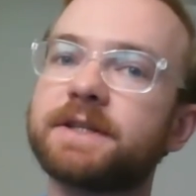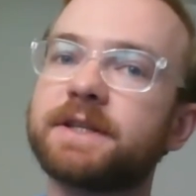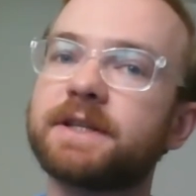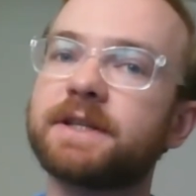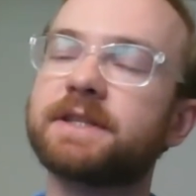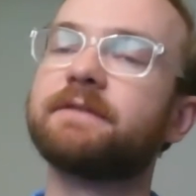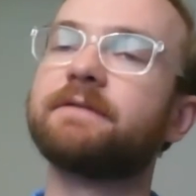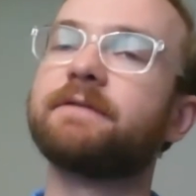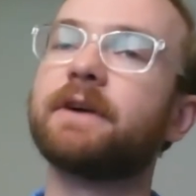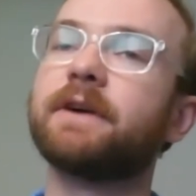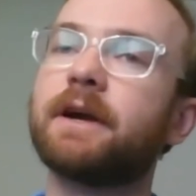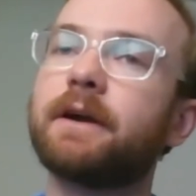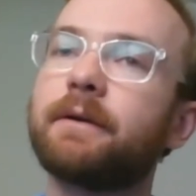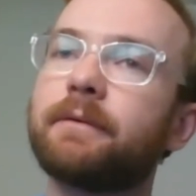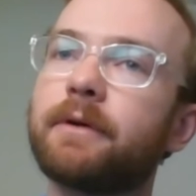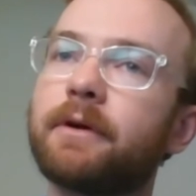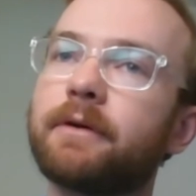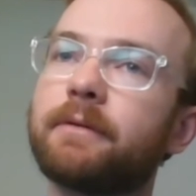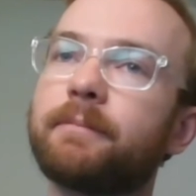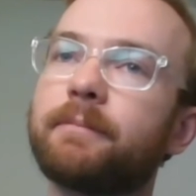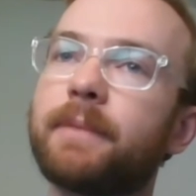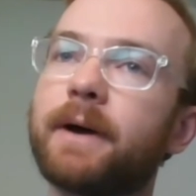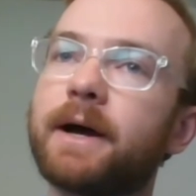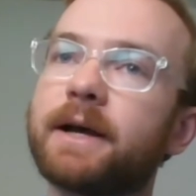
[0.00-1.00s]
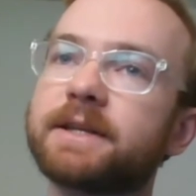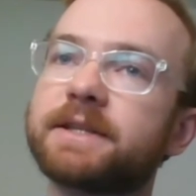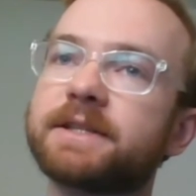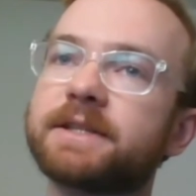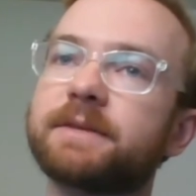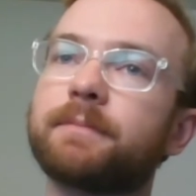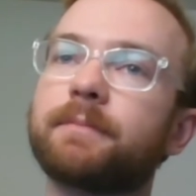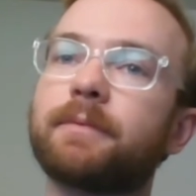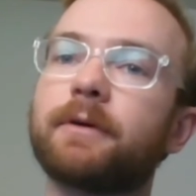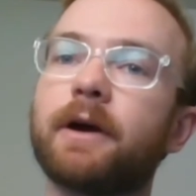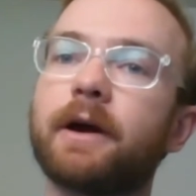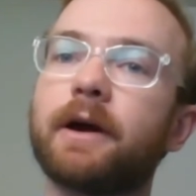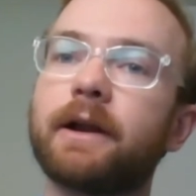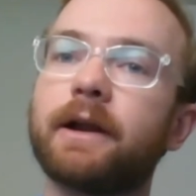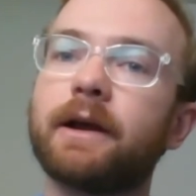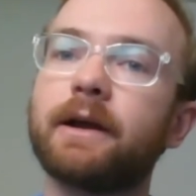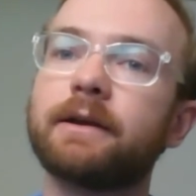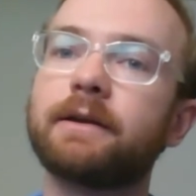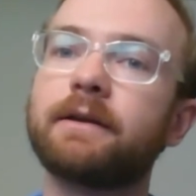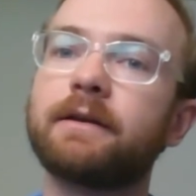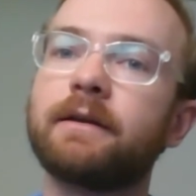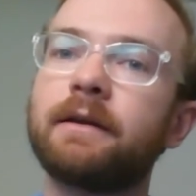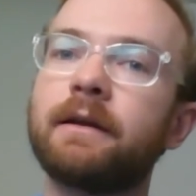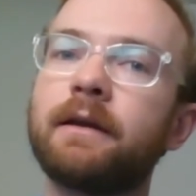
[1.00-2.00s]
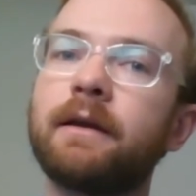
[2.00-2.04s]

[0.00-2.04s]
It's a very robust product.